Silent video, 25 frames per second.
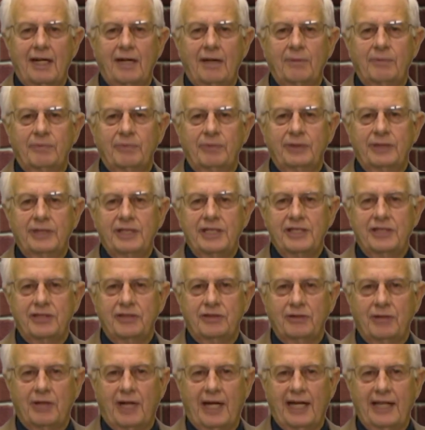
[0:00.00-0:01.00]
please
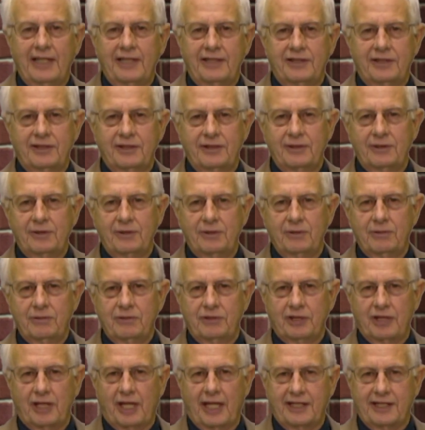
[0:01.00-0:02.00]
try to
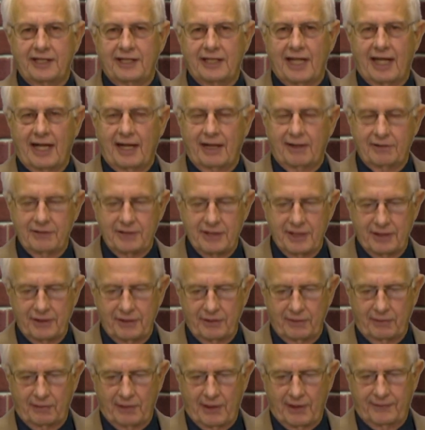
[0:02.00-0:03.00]
jot down
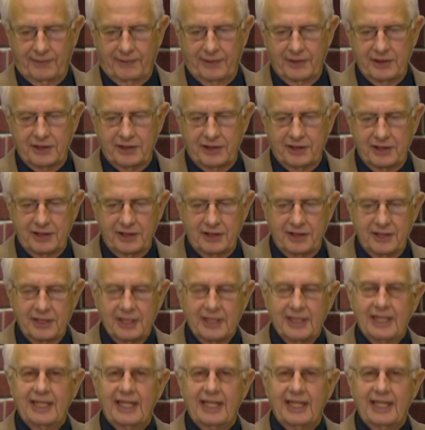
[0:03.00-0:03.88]
the references.